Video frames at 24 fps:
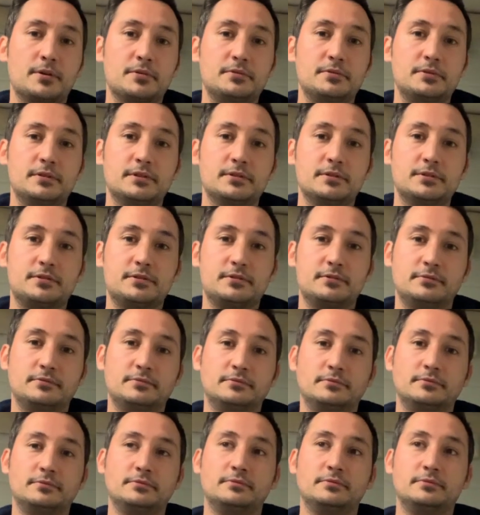brewers
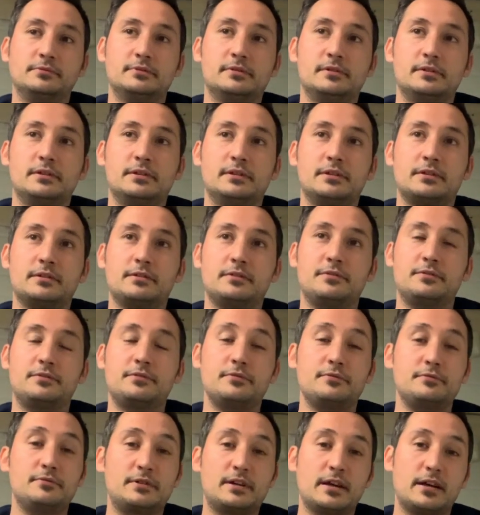
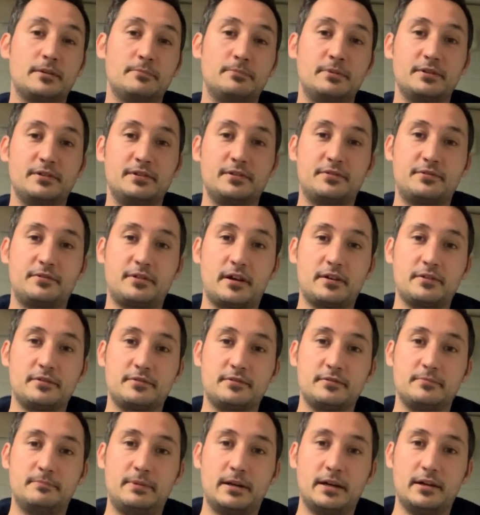do get a bit
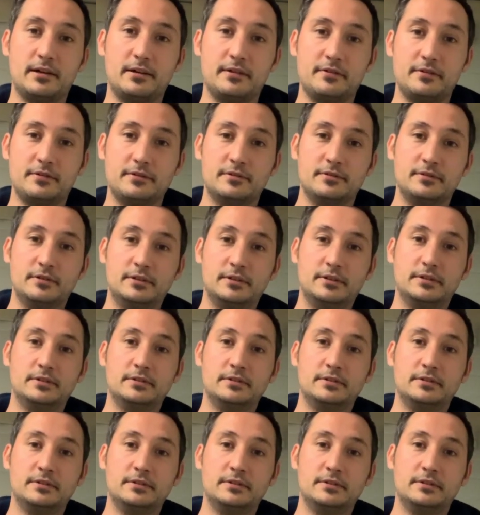distracted by the